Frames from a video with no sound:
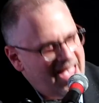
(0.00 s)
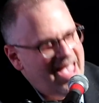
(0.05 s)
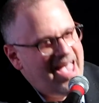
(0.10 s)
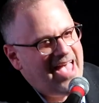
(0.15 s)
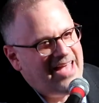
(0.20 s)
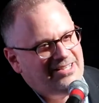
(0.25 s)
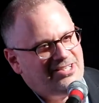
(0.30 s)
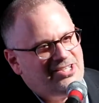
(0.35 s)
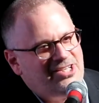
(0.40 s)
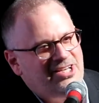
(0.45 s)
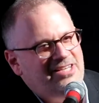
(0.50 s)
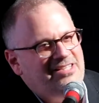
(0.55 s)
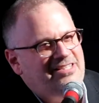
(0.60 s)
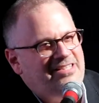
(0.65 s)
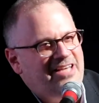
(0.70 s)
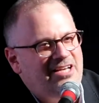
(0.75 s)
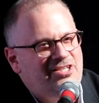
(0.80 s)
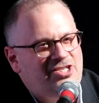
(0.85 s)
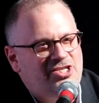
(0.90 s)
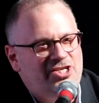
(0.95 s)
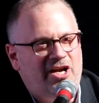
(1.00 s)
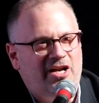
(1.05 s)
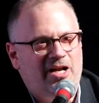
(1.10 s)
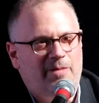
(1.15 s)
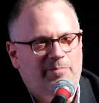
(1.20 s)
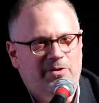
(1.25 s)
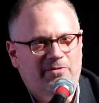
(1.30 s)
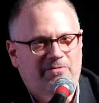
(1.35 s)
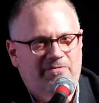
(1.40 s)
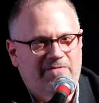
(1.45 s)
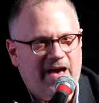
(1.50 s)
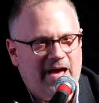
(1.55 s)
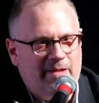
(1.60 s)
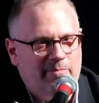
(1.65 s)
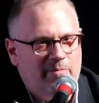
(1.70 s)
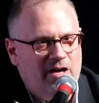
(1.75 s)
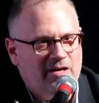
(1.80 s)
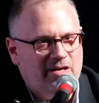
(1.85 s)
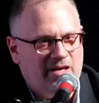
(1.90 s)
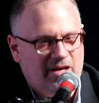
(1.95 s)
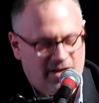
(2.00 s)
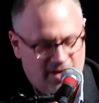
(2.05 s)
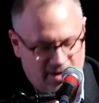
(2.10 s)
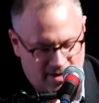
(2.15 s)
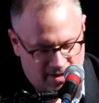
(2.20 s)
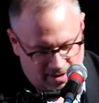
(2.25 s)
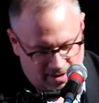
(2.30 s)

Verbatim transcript: And she said, Shut up, you fat monkey.